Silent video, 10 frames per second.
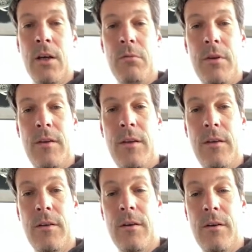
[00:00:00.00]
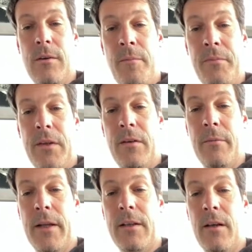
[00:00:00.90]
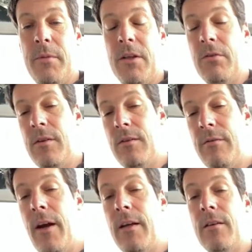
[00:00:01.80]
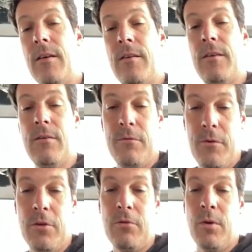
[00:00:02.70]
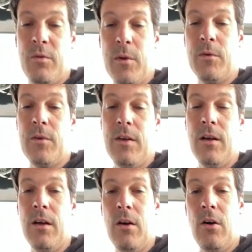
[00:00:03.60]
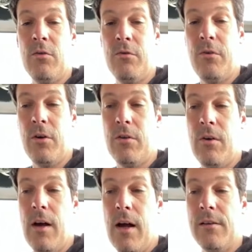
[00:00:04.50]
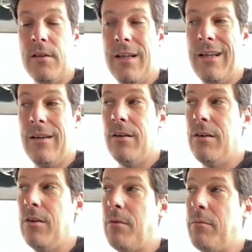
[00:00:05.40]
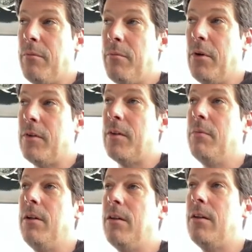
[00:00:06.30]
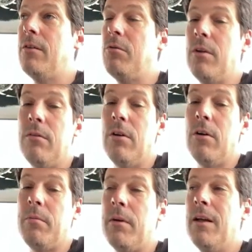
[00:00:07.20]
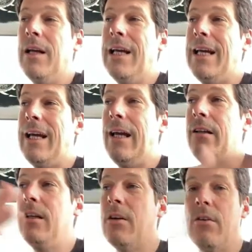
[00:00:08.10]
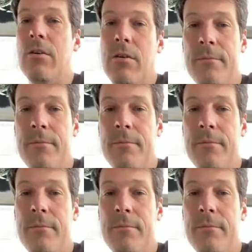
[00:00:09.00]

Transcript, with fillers: with this uh, this material because it's very interesting for transparency and for the the possibility to develop any color.